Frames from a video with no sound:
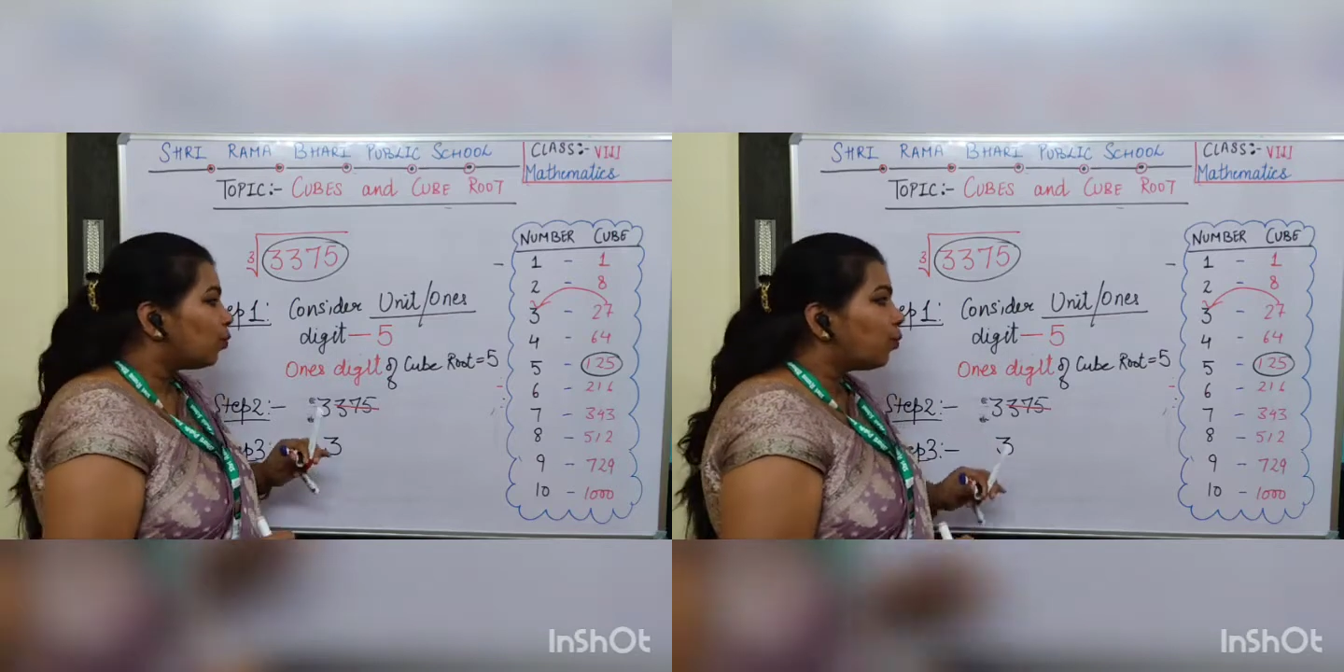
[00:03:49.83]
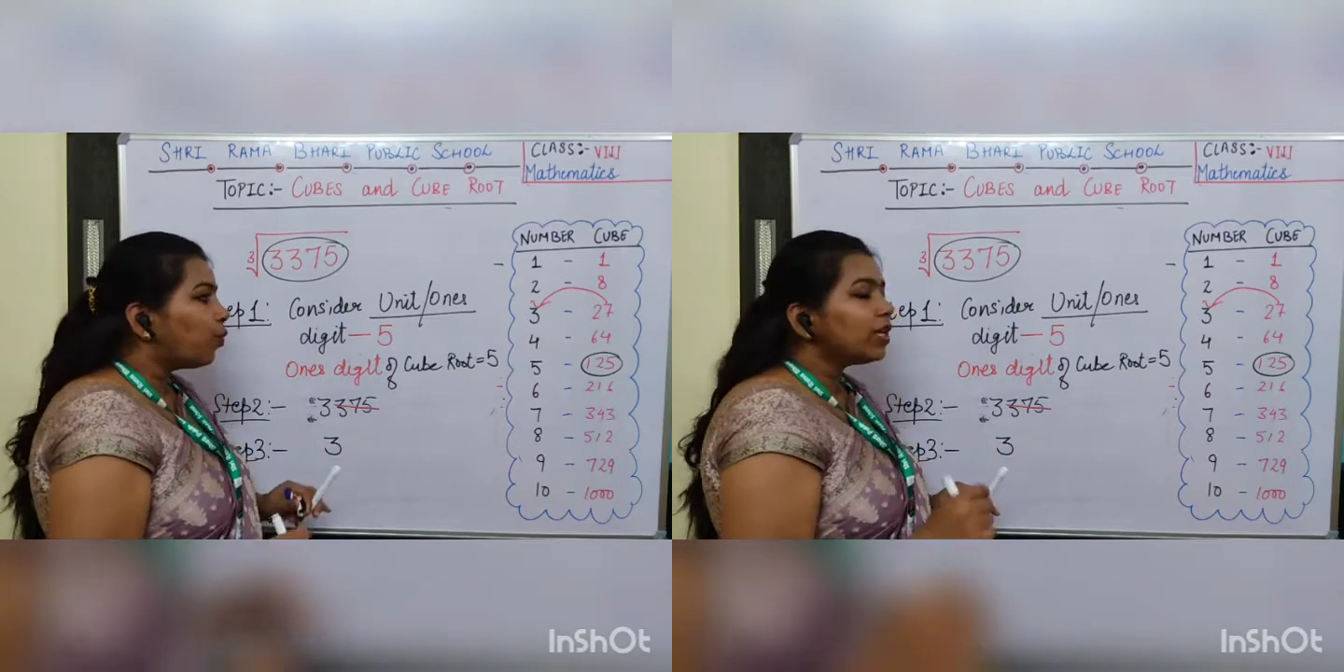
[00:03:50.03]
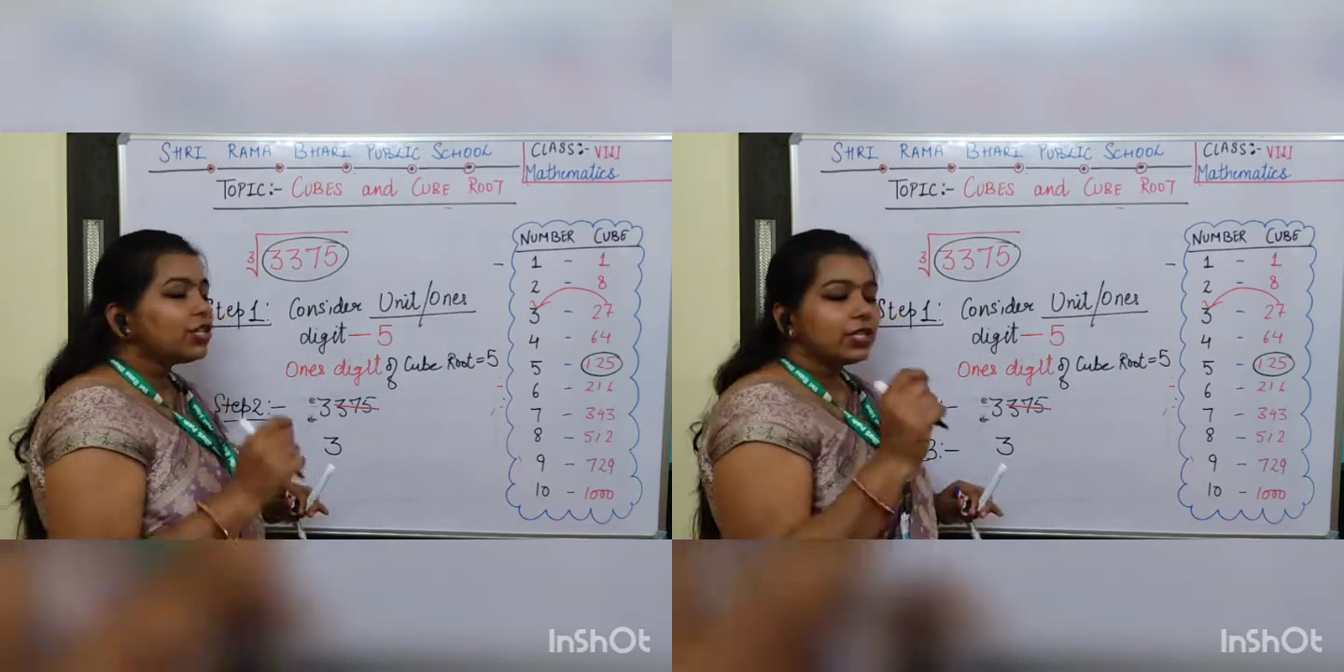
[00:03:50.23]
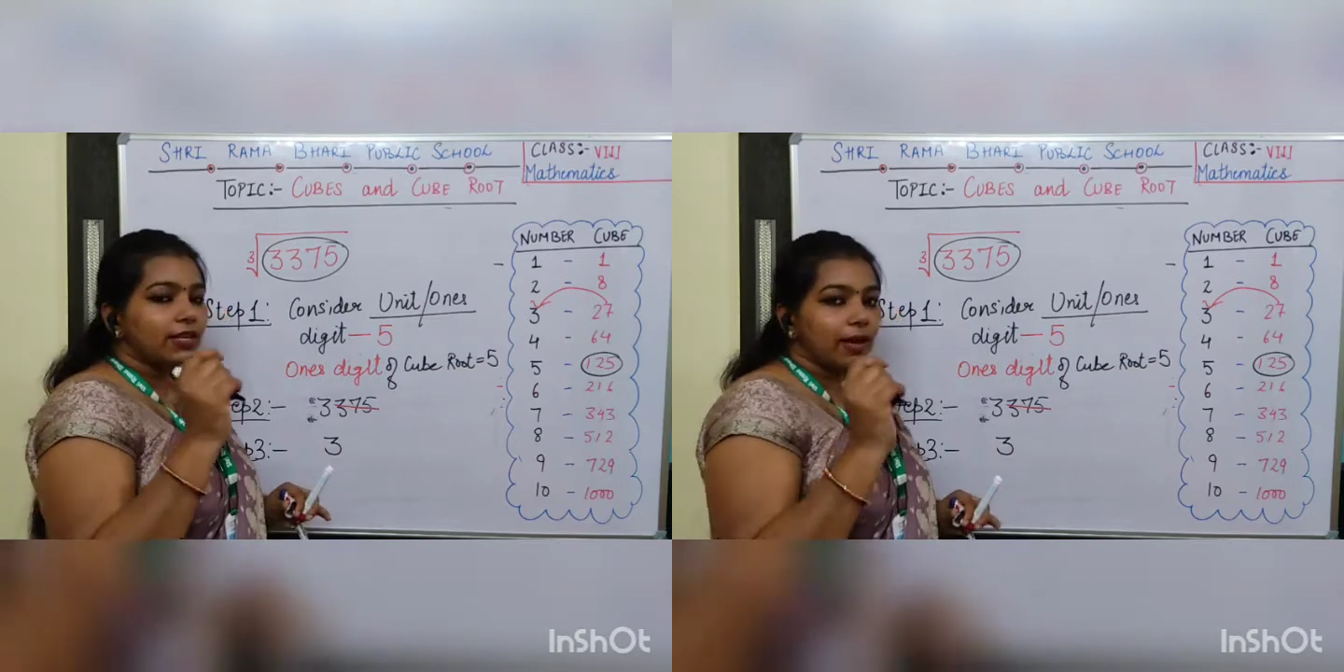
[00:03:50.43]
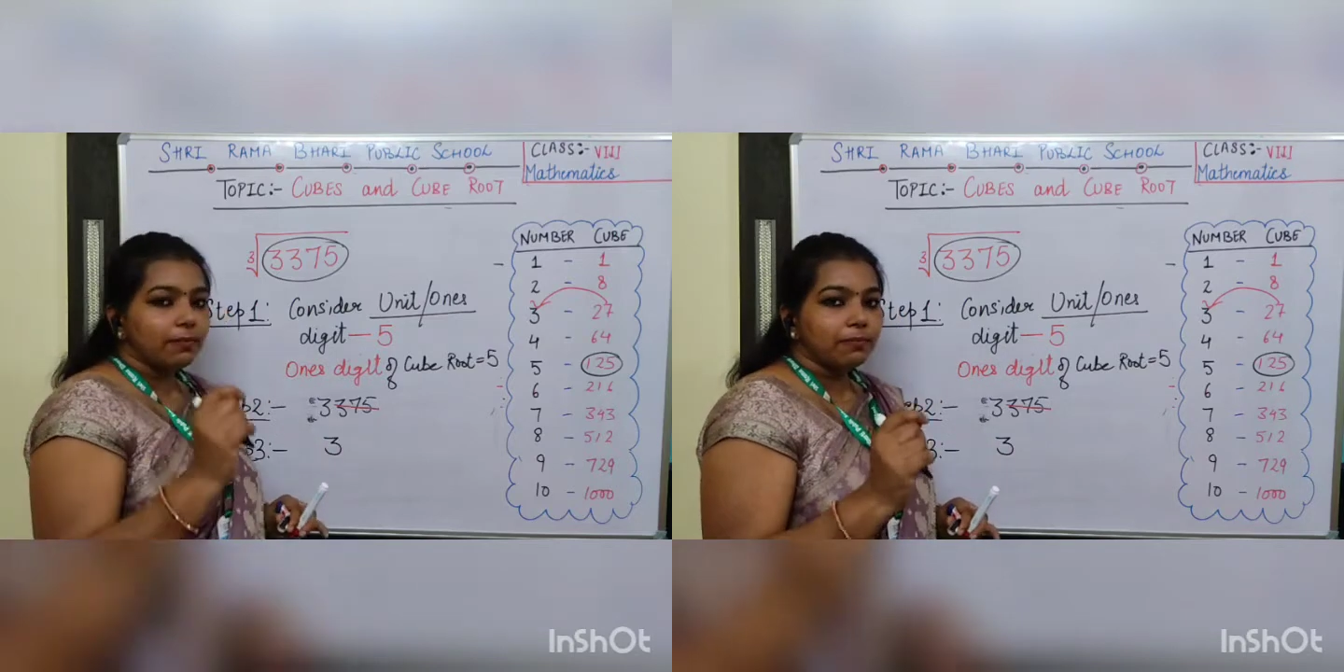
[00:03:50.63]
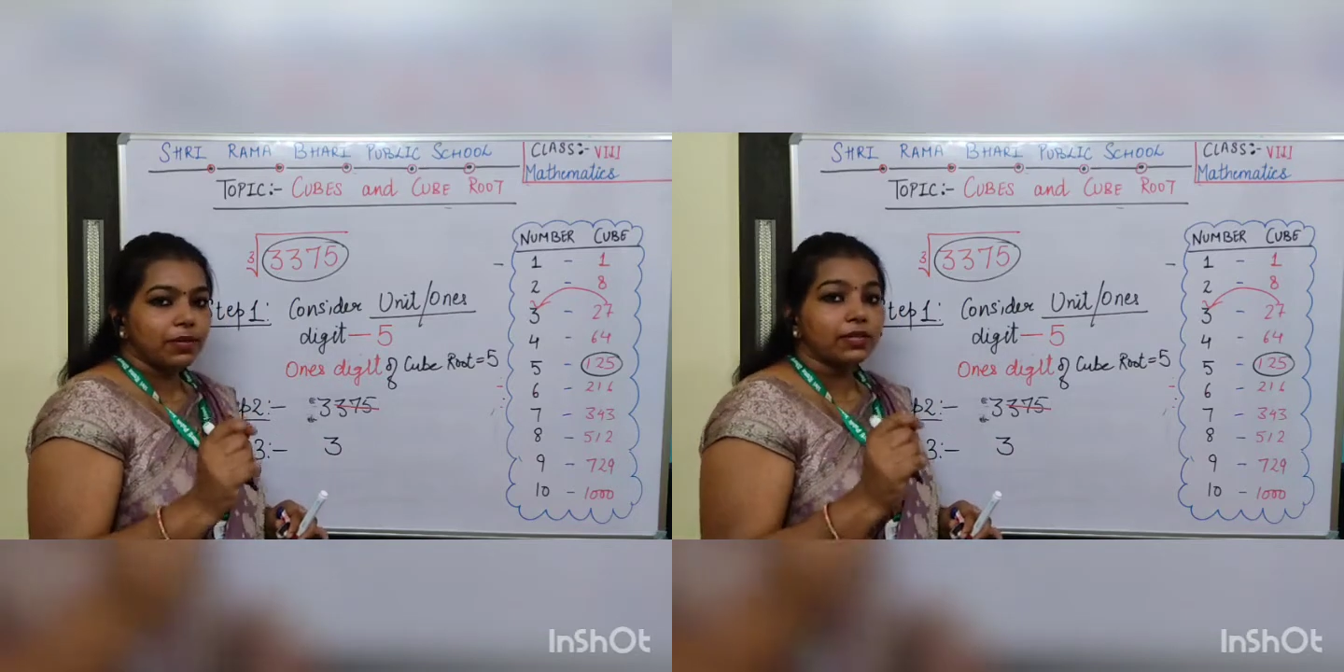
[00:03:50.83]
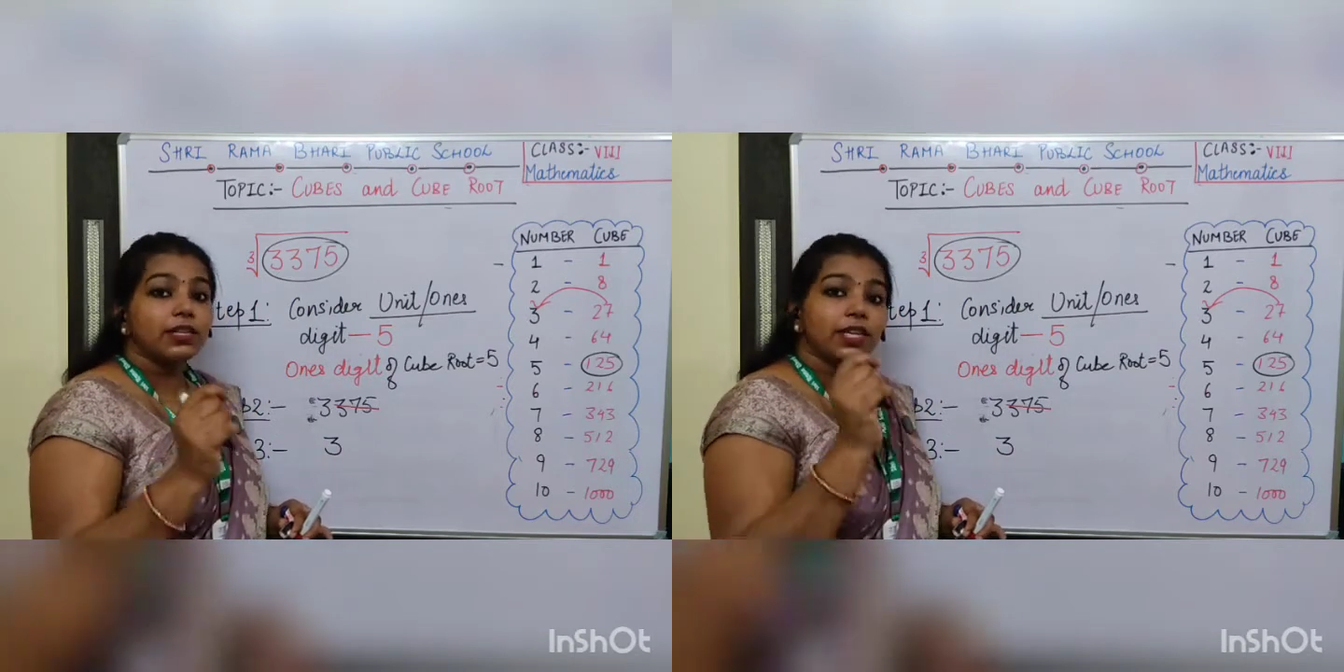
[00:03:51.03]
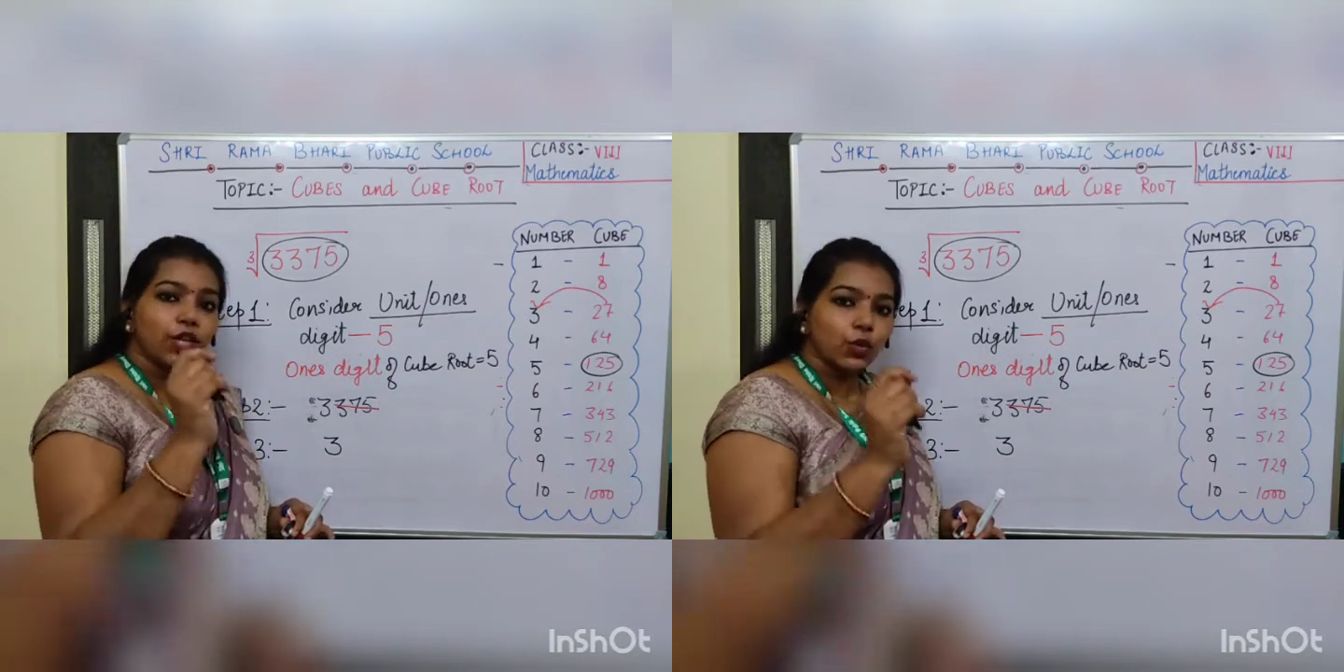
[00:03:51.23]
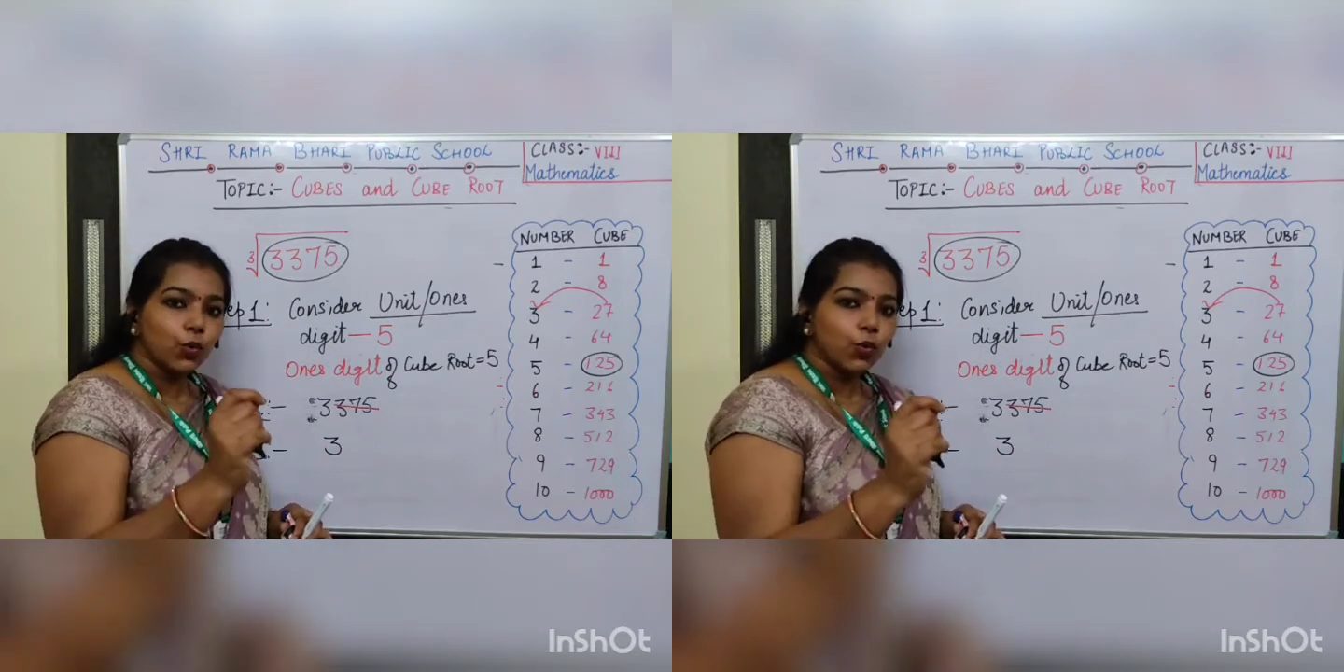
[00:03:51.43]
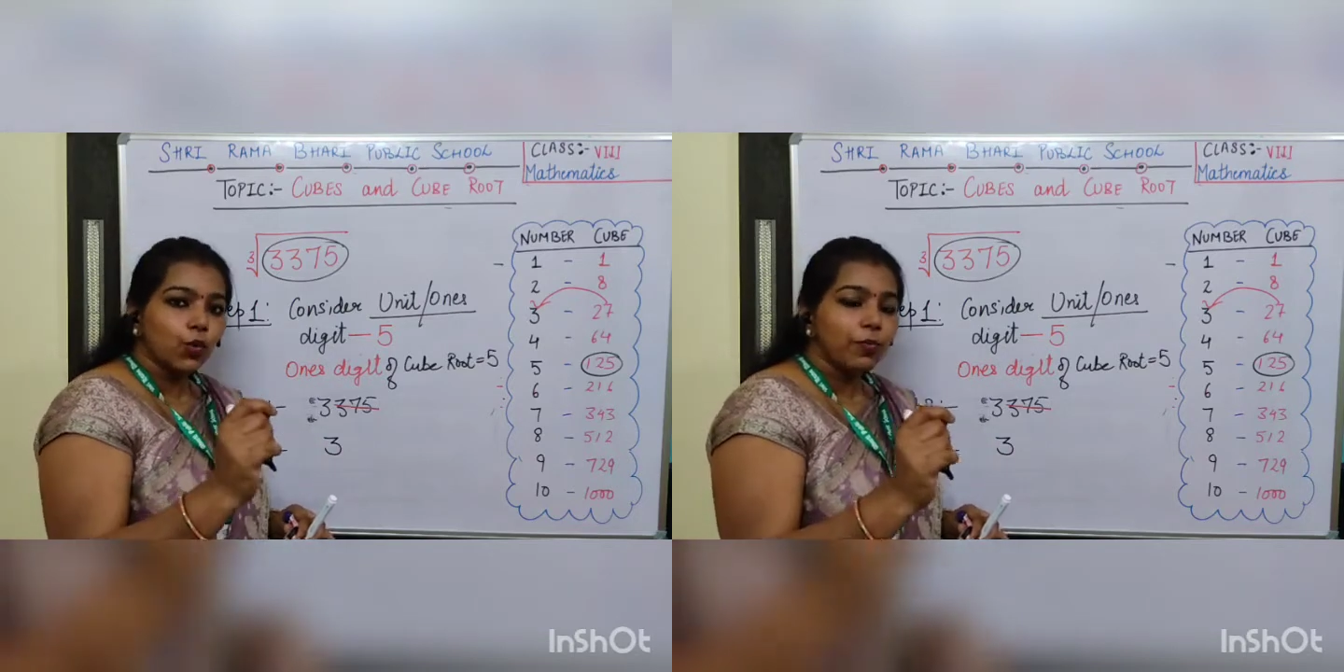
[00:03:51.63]
which number
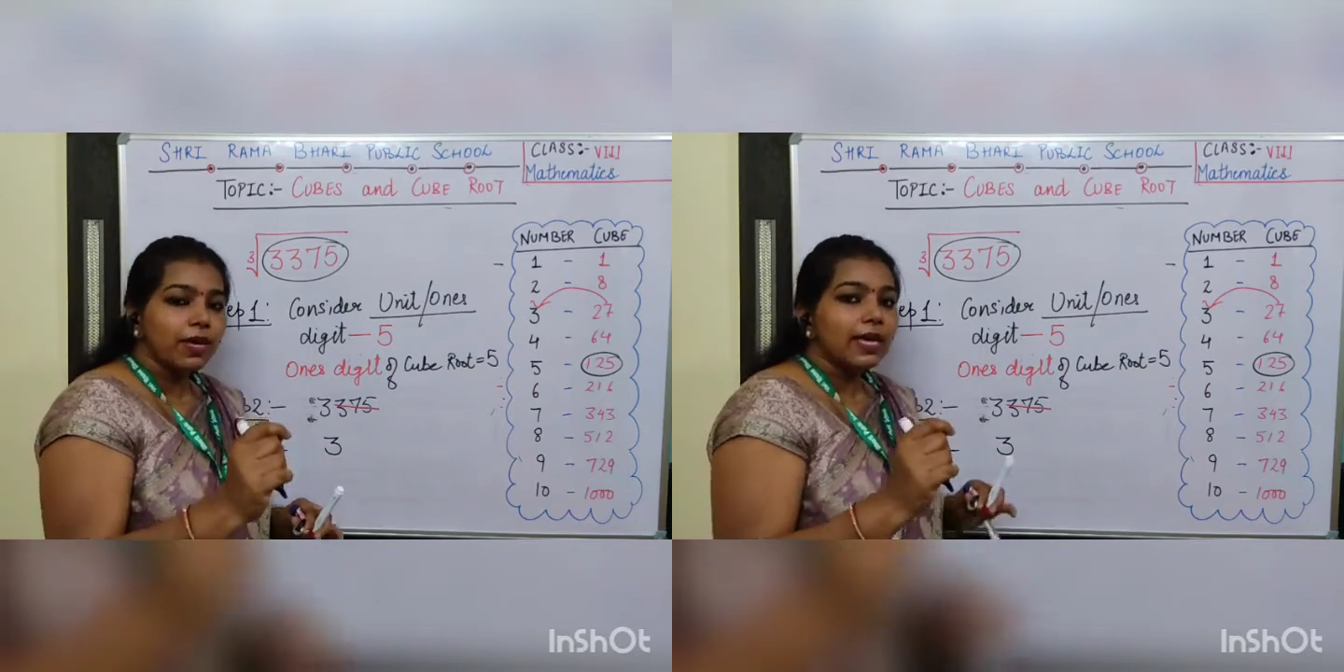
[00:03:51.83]
cube